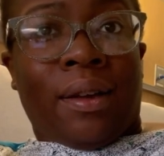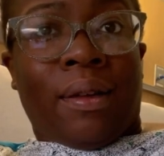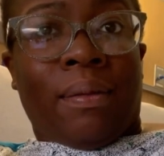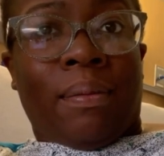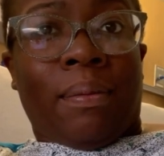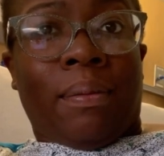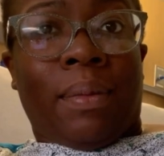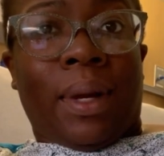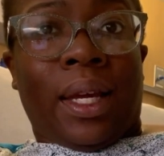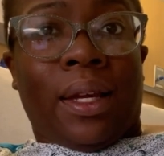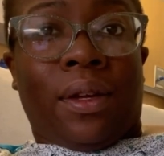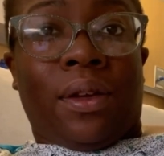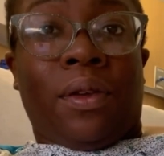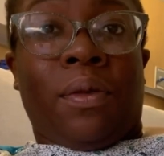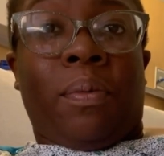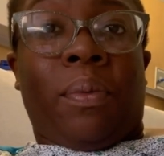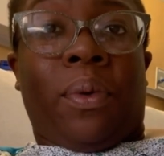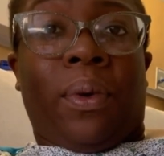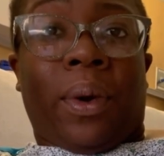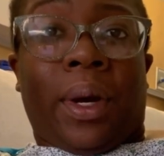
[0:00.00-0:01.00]
make you
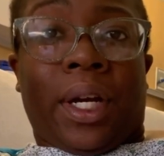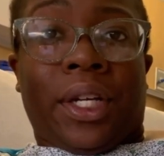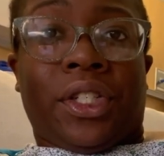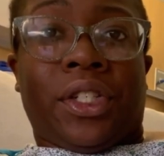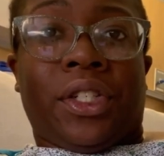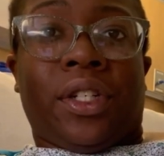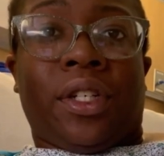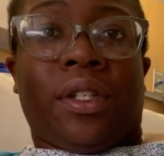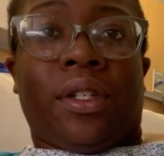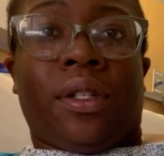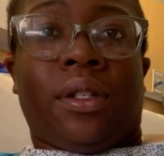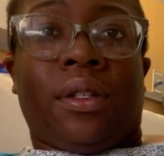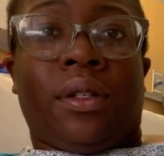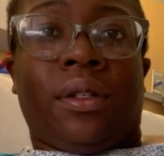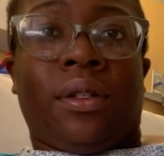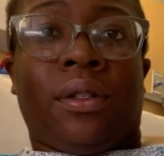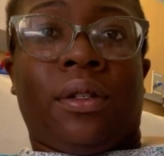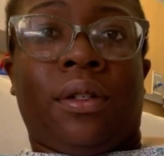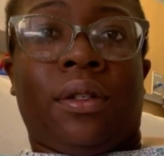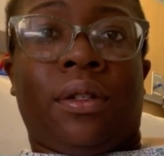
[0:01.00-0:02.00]
pressured
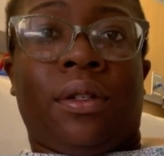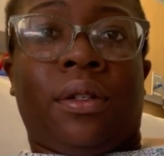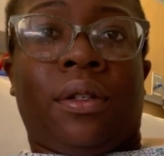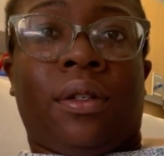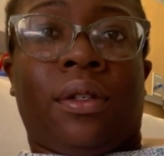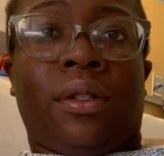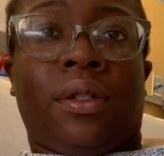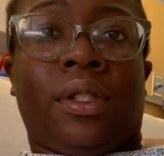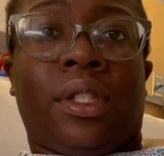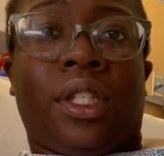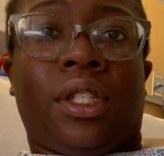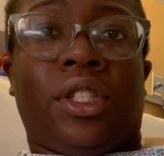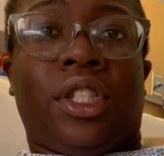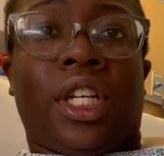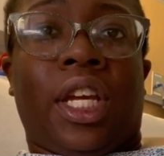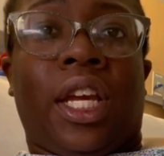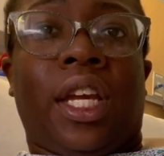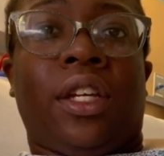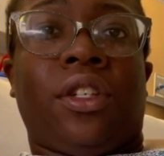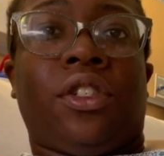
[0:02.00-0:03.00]
to
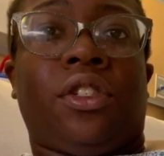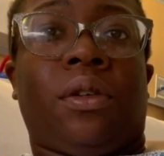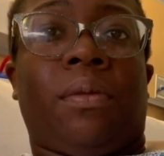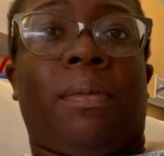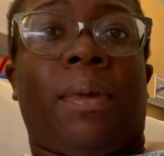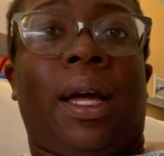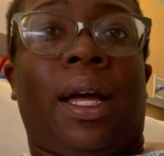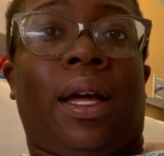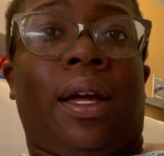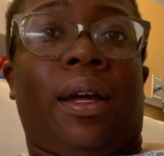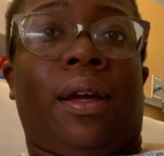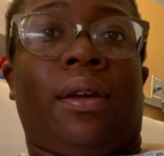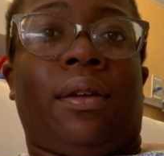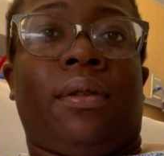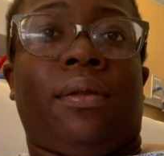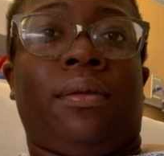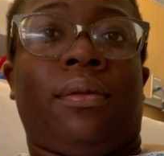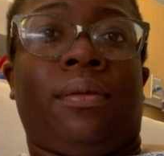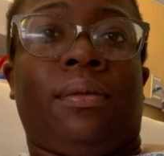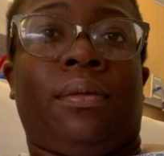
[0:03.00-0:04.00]
change your mind.
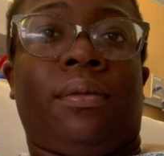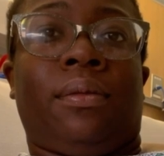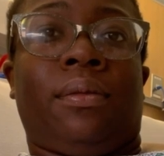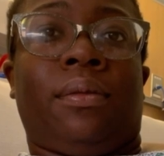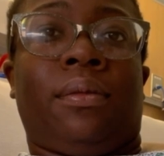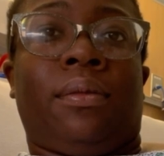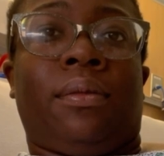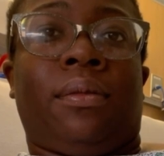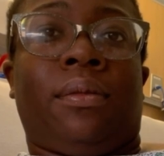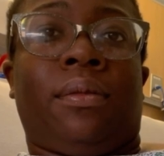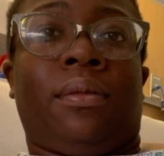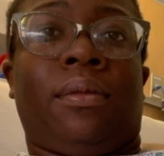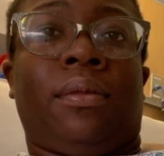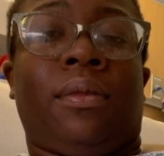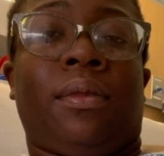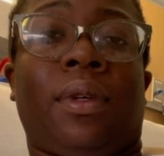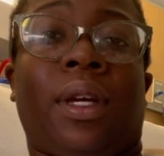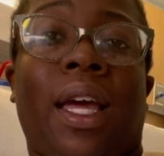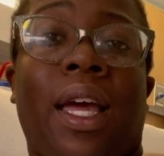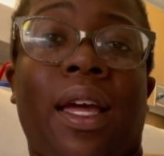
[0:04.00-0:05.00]

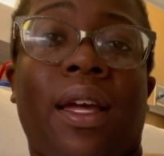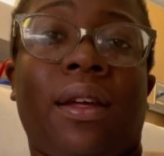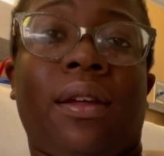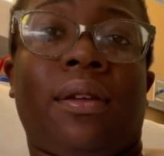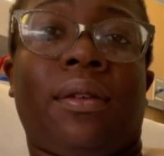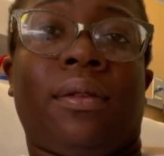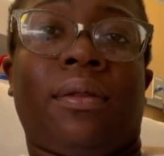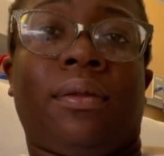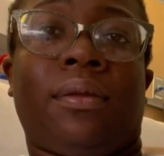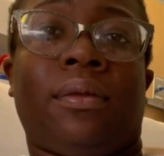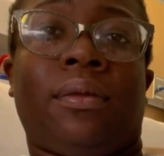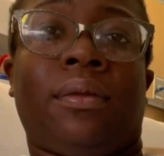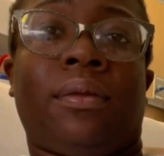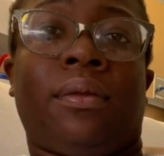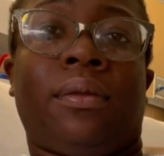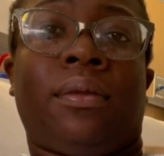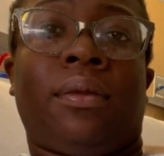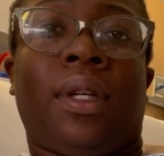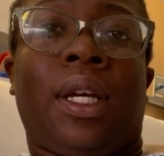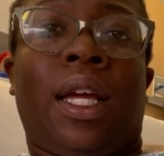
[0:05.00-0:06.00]
Okay?
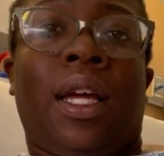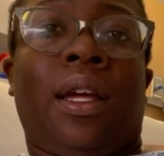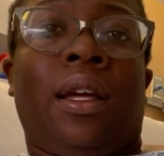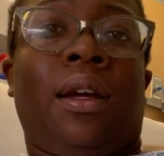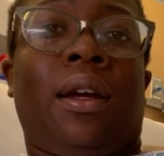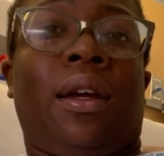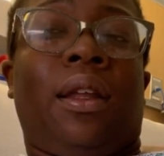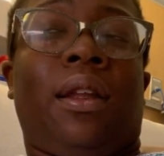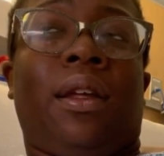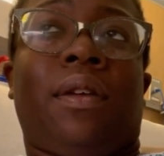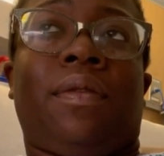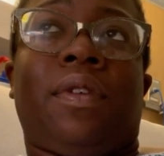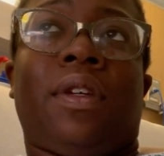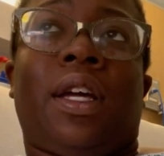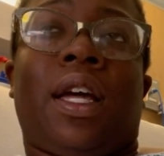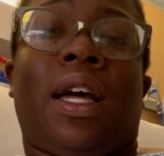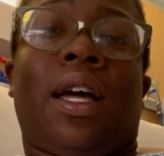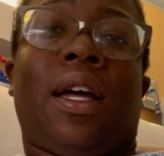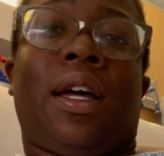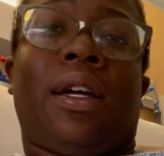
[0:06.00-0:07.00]
I love you
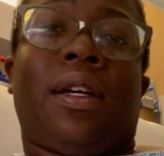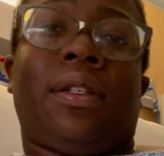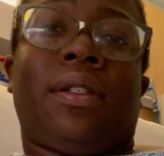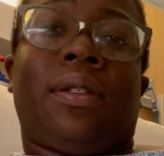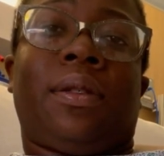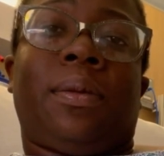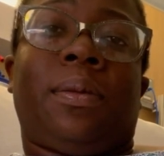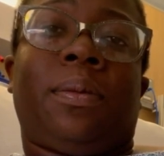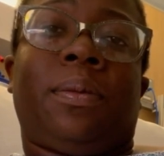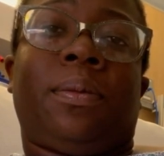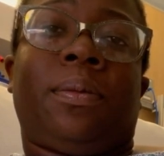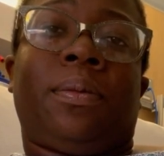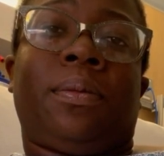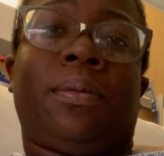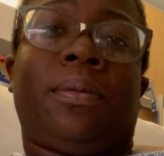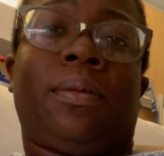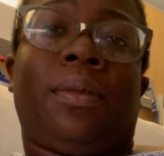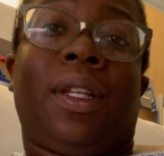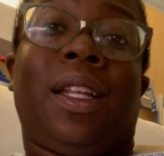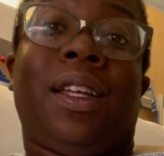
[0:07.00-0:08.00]
guys.
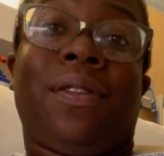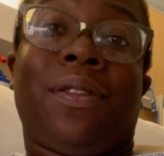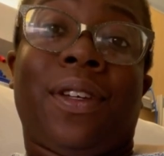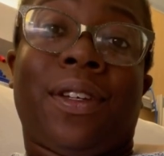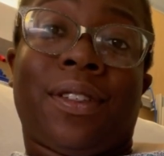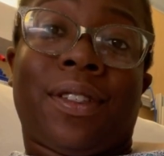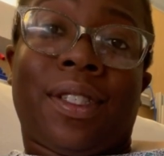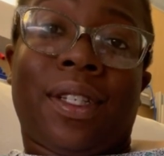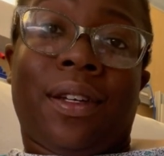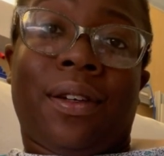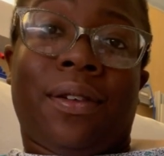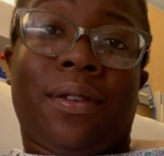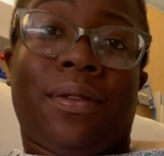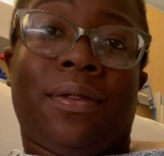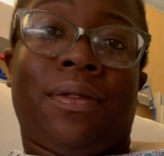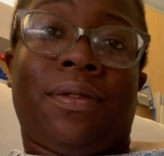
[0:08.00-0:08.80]
Love yourself.